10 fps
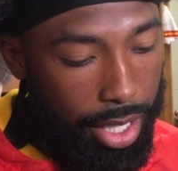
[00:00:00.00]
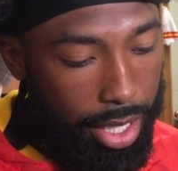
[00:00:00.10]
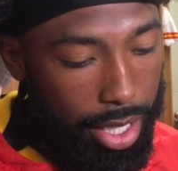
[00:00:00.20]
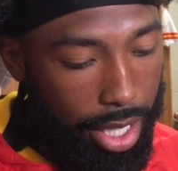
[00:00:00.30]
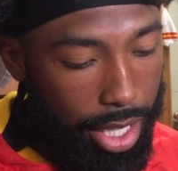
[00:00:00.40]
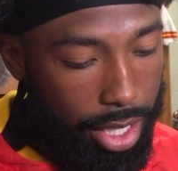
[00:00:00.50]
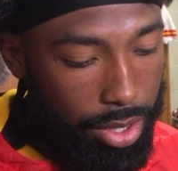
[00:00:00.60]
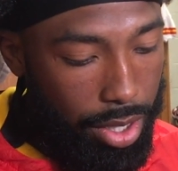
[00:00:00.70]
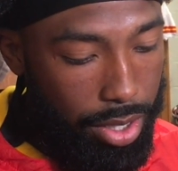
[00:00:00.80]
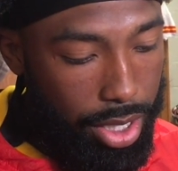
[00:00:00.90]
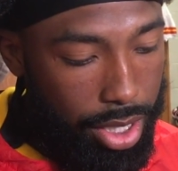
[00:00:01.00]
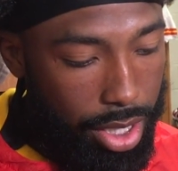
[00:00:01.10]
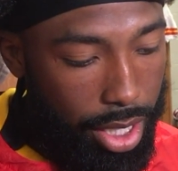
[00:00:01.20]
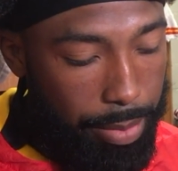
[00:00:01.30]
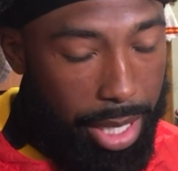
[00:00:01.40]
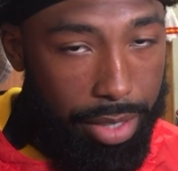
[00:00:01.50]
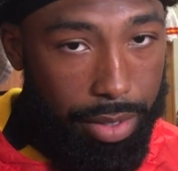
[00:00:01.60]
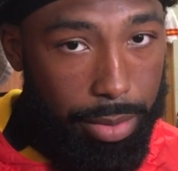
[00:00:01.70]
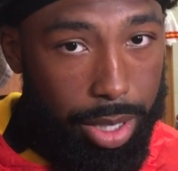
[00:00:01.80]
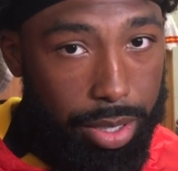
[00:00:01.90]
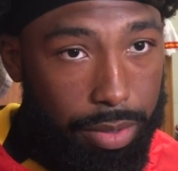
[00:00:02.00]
and you know, just get better from it.